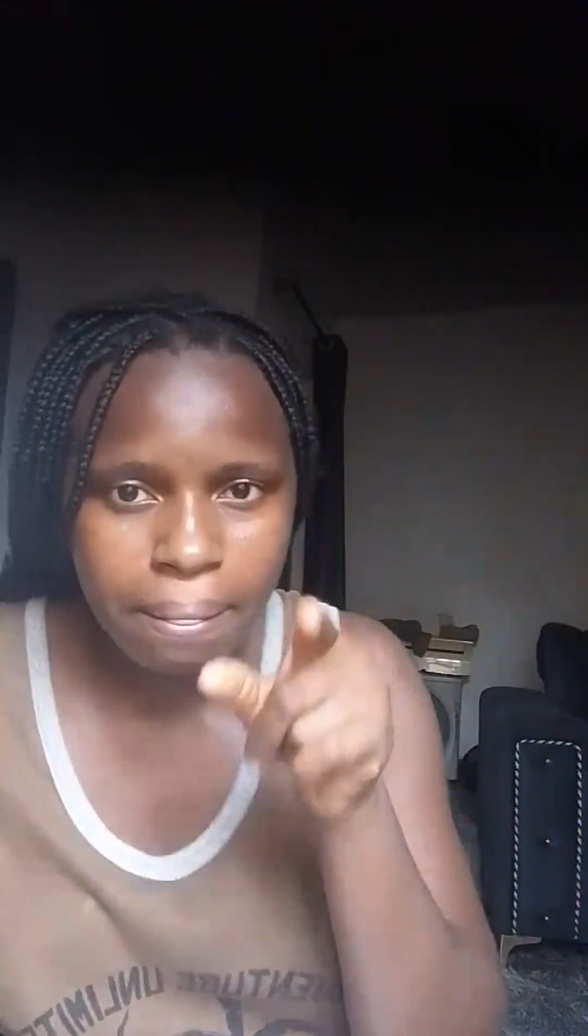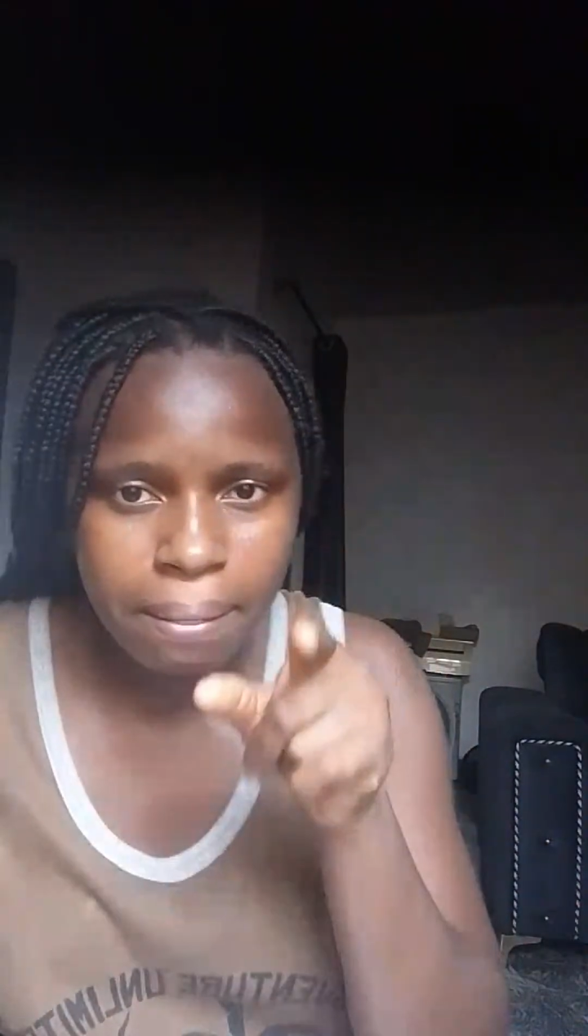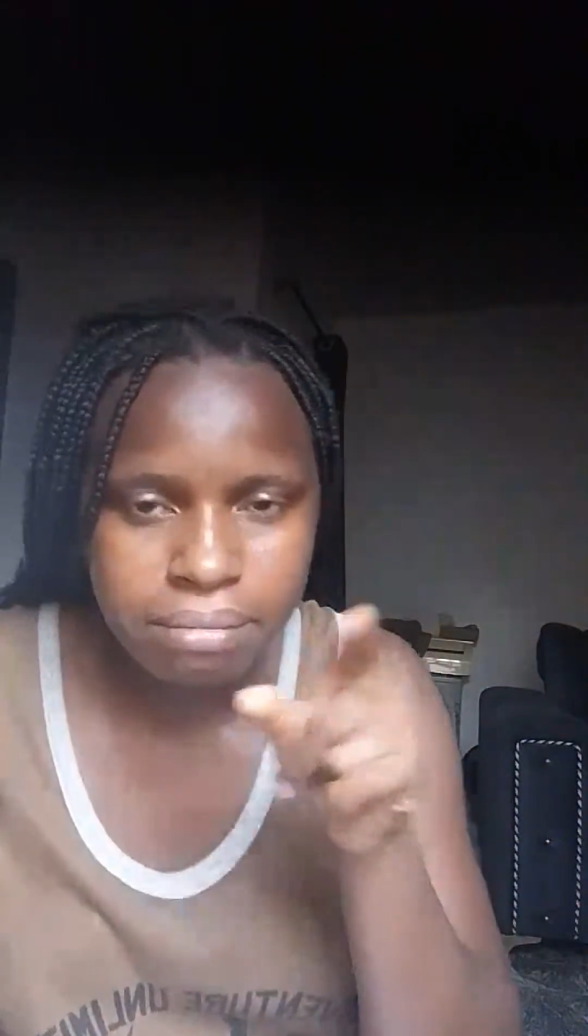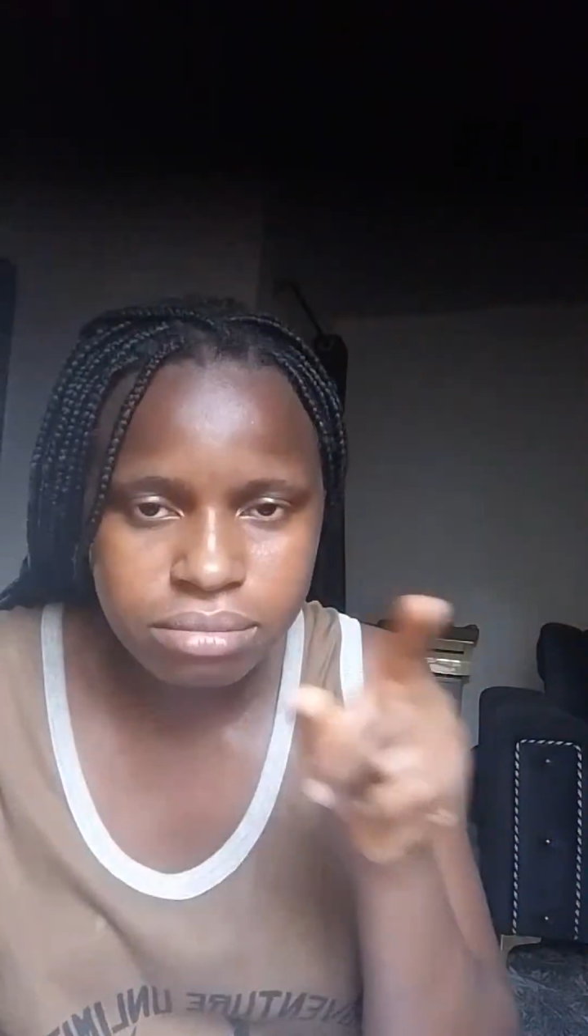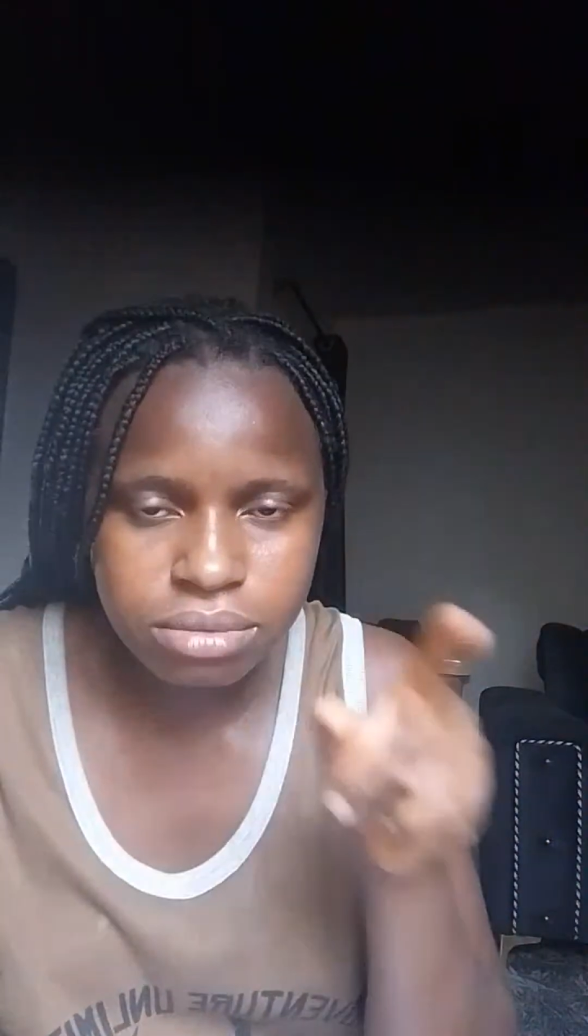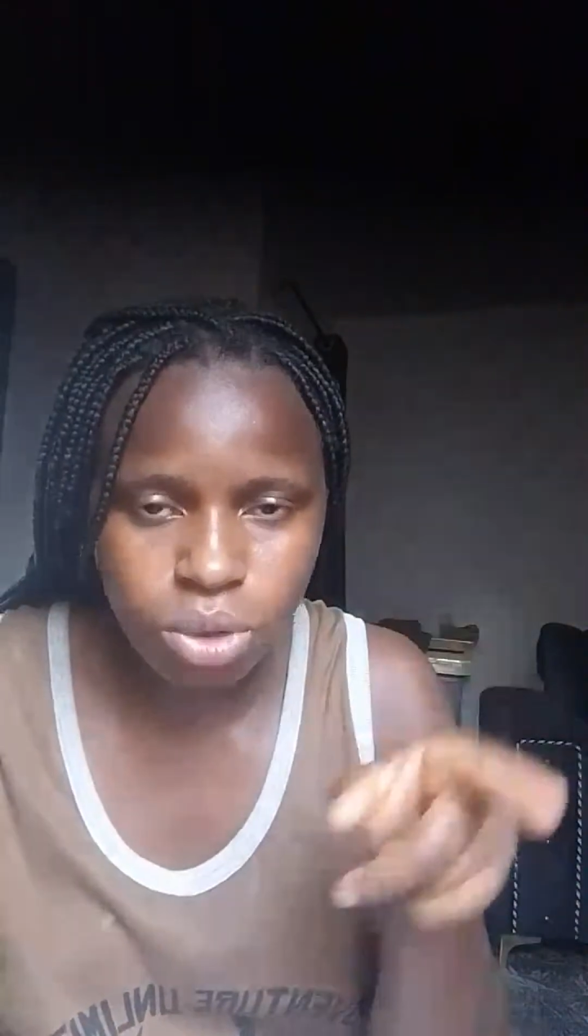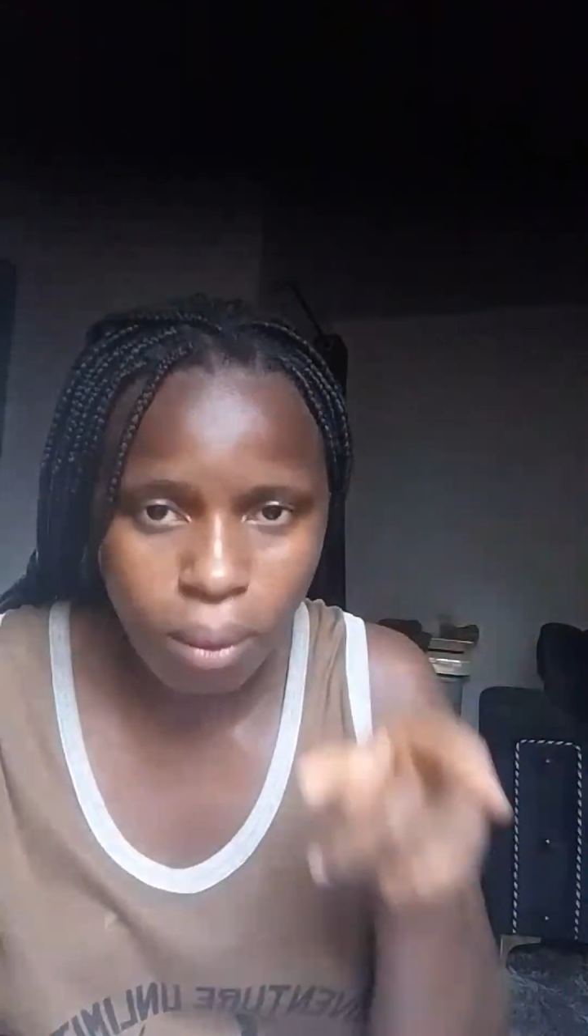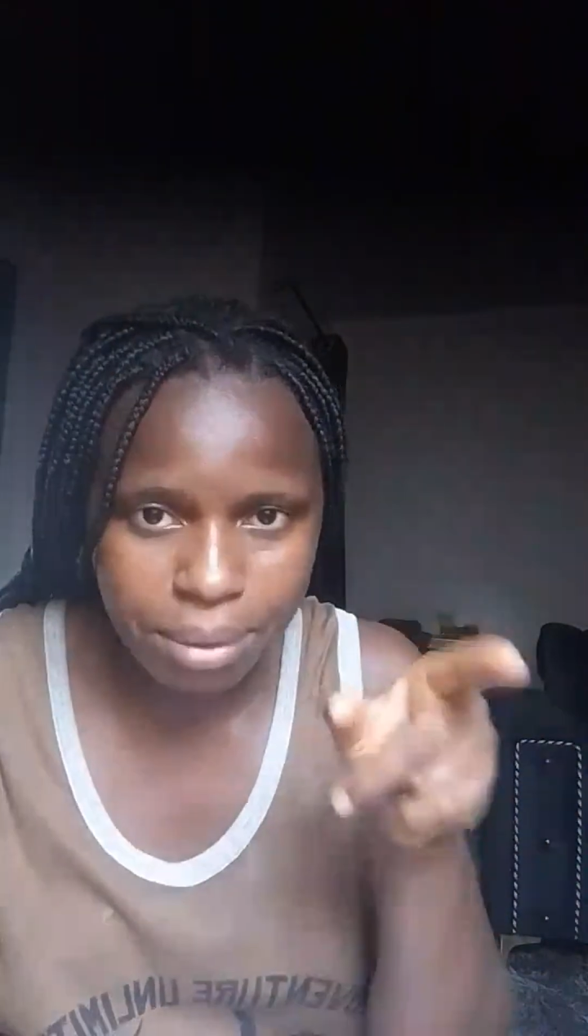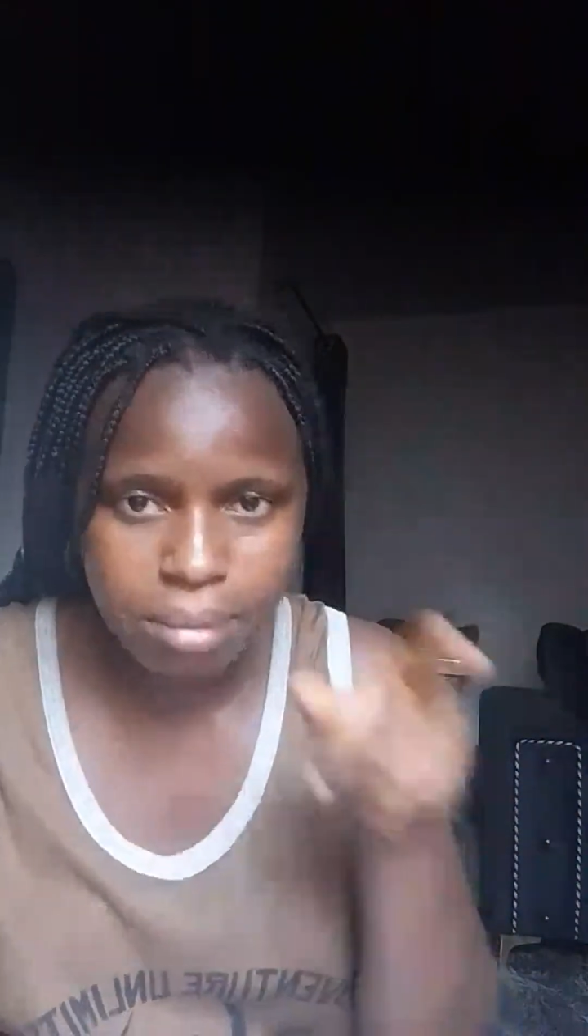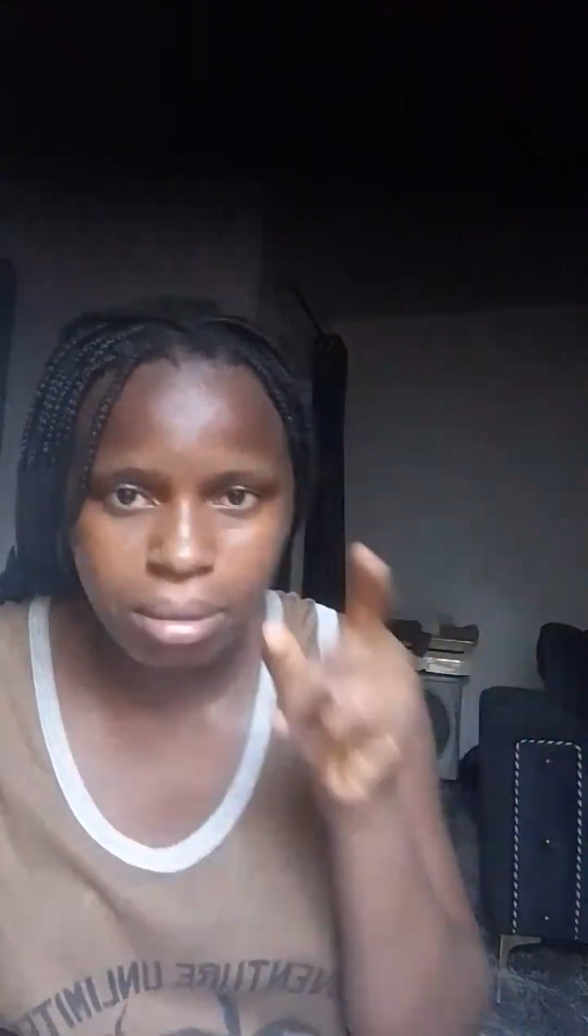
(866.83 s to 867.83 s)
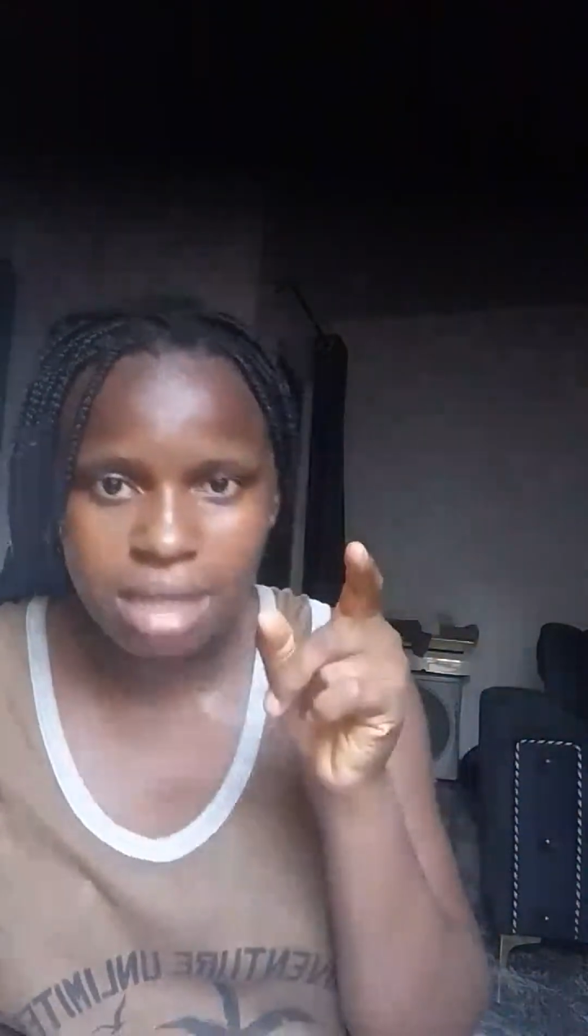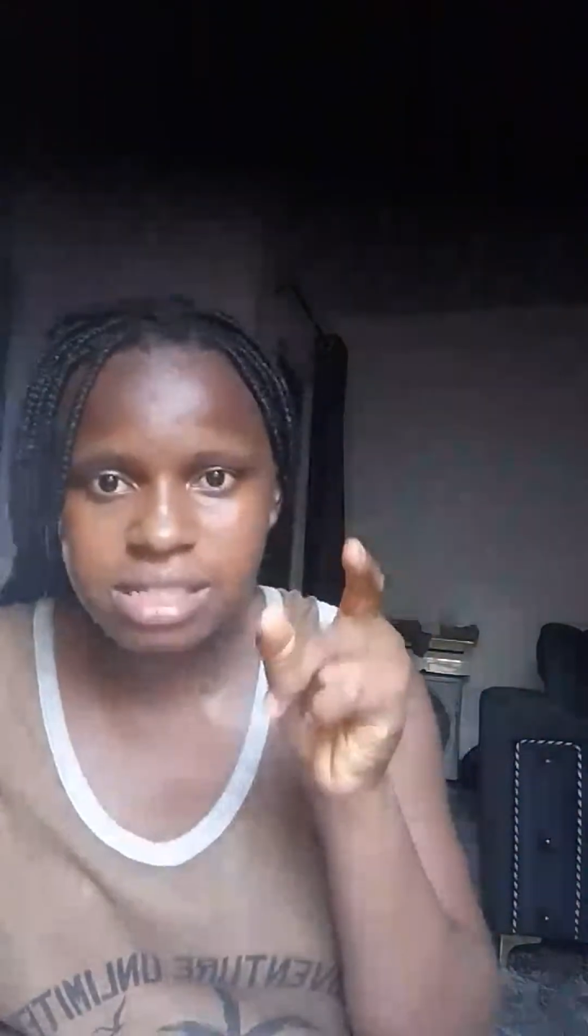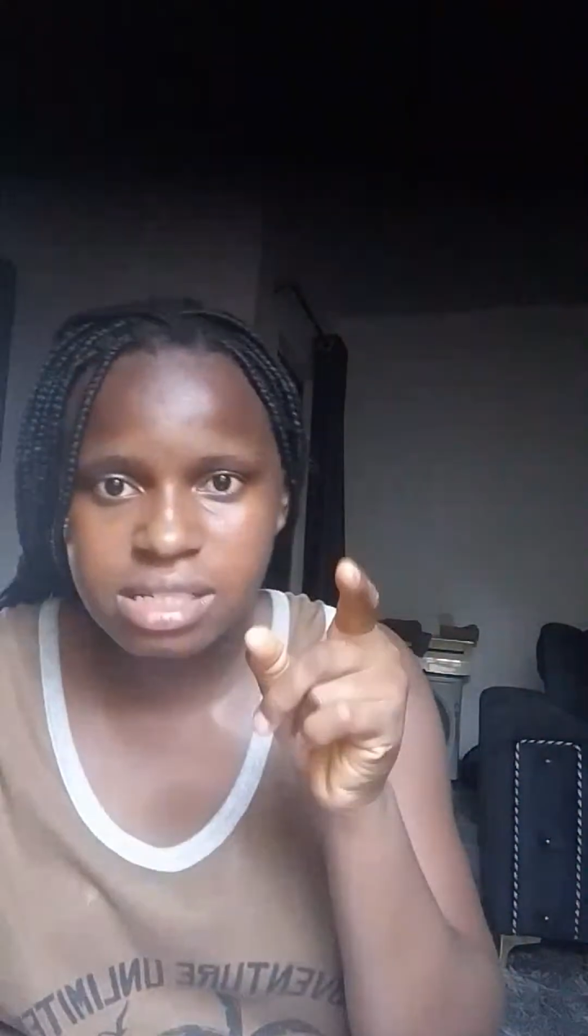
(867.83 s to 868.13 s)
topic, but I think it's